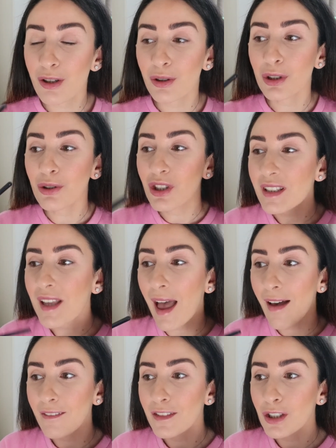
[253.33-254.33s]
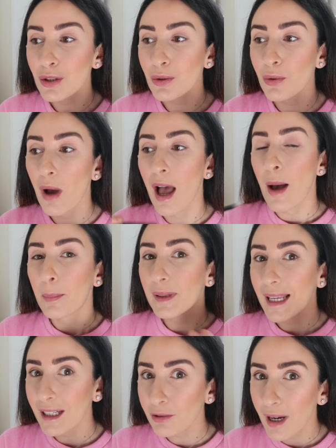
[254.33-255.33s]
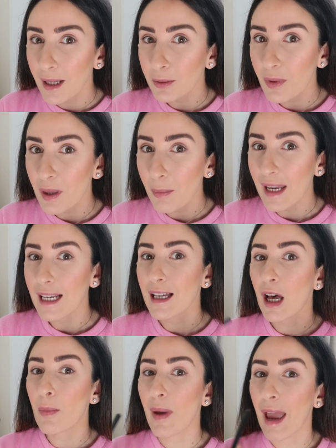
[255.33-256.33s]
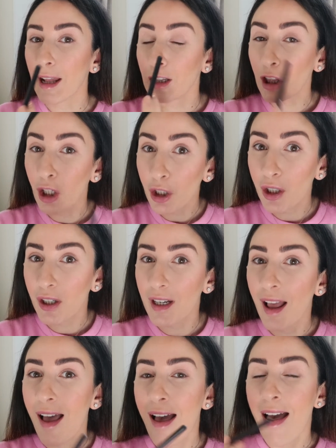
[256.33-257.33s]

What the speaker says: So you just have to play around with the makeup and learn